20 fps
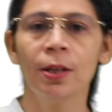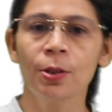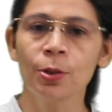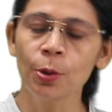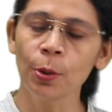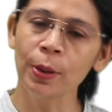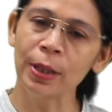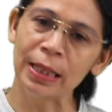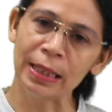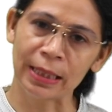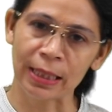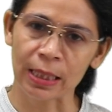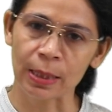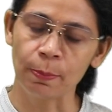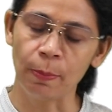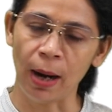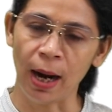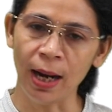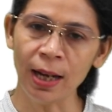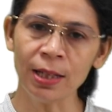So in this
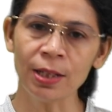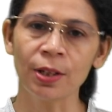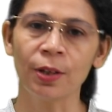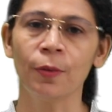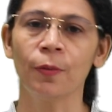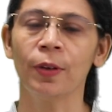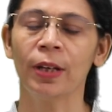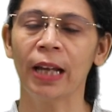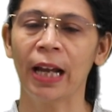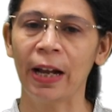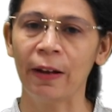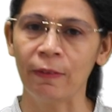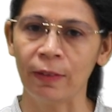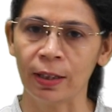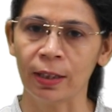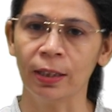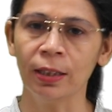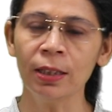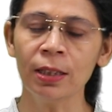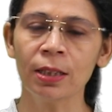part, we have
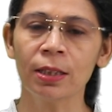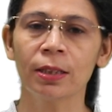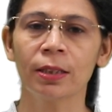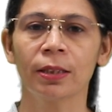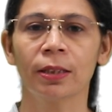learned